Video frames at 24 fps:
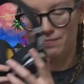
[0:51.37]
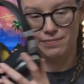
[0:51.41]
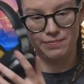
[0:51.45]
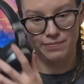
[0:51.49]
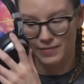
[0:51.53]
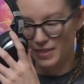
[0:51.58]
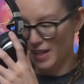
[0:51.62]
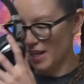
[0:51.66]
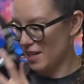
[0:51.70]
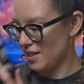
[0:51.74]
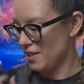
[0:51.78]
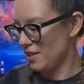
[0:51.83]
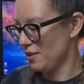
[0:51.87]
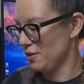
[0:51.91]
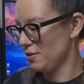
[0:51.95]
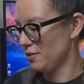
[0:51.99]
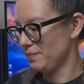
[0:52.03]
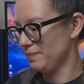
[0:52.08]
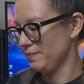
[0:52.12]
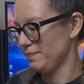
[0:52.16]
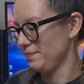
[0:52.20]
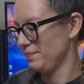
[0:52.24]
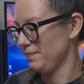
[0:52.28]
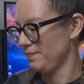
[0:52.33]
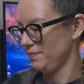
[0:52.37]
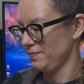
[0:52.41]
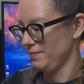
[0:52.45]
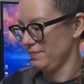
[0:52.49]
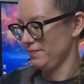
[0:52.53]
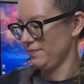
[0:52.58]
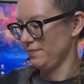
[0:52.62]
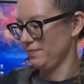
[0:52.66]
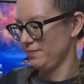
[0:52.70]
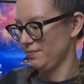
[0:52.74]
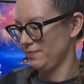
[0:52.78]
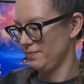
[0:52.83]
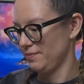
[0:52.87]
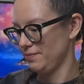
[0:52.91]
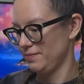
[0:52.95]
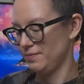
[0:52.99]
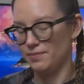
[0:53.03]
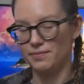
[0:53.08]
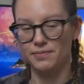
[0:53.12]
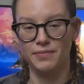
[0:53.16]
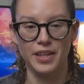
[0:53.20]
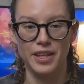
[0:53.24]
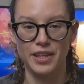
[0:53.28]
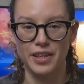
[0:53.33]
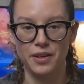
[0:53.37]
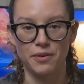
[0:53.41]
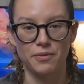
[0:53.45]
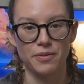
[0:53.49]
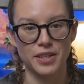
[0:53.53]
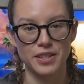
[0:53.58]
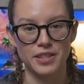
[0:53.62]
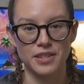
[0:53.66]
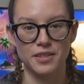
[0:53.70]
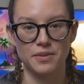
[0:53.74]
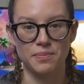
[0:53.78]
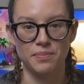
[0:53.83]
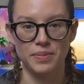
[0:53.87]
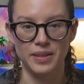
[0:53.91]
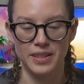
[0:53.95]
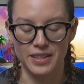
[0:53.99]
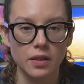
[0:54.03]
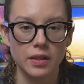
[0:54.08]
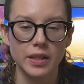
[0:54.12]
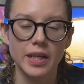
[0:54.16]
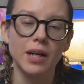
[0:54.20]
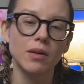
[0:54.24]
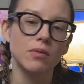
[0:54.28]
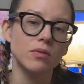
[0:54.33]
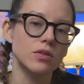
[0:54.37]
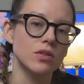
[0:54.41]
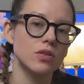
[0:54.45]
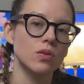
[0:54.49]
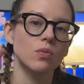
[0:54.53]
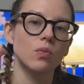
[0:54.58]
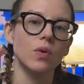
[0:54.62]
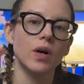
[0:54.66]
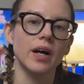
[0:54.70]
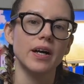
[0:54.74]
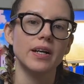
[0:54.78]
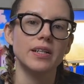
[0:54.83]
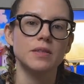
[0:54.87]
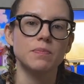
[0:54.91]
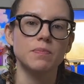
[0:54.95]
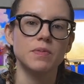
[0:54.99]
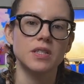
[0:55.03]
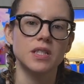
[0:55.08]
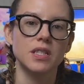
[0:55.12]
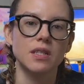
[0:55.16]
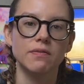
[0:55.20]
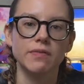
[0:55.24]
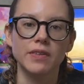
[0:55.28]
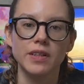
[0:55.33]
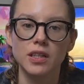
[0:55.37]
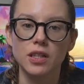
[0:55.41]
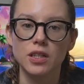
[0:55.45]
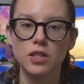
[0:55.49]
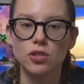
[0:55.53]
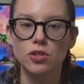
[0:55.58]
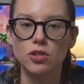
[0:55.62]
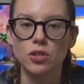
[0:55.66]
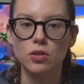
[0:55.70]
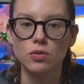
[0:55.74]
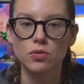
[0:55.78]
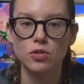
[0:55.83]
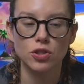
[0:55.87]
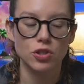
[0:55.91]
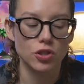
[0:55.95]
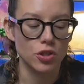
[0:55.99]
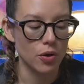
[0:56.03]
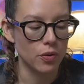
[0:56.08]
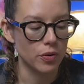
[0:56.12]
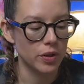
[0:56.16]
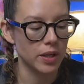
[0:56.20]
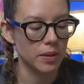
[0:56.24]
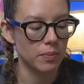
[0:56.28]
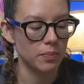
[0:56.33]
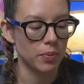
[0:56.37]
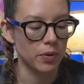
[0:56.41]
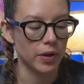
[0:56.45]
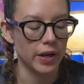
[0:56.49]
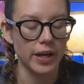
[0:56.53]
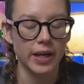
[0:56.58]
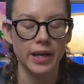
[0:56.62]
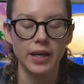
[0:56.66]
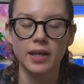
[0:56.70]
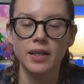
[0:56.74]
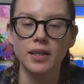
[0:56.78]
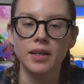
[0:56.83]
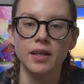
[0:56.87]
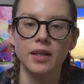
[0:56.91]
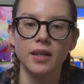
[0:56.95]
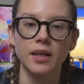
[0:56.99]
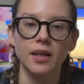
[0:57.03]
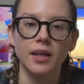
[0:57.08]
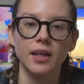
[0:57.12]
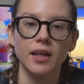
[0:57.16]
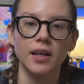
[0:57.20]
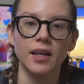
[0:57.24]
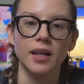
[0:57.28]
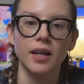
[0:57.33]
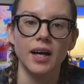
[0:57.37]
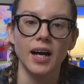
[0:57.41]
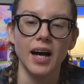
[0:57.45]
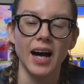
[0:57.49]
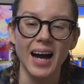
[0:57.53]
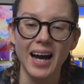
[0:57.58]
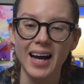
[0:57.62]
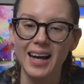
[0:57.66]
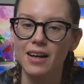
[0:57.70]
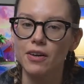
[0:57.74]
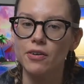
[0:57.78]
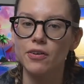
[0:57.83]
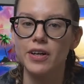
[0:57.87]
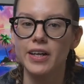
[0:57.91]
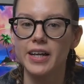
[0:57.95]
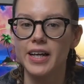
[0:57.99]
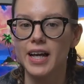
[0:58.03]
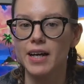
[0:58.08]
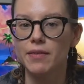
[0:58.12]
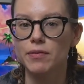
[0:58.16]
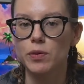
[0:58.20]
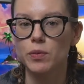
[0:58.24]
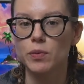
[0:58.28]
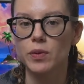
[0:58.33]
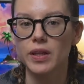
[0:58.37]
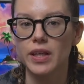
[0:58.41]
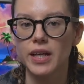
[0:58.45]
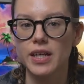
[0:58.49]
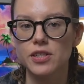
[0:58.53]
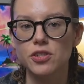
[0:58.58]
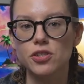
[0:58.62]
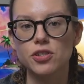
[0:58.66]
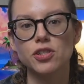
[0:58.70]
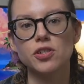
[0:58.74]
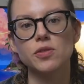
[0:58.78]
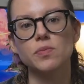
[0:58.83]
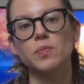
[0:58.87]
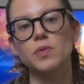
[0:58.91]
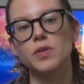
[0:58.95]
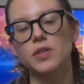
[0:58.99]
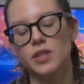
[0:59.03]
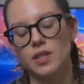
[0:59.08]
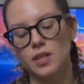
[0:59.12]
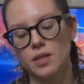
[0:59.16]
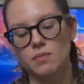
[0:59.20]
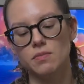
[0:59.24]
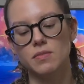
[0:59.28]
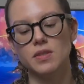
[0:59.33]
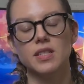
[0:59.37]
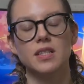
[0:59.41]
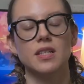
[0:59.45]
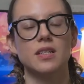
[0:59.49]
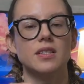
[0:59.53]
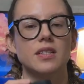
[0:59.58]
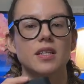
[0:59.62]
thank you. May they rest in peace. Now on to why I specifically chose Sony brand. I already have a relationship with them since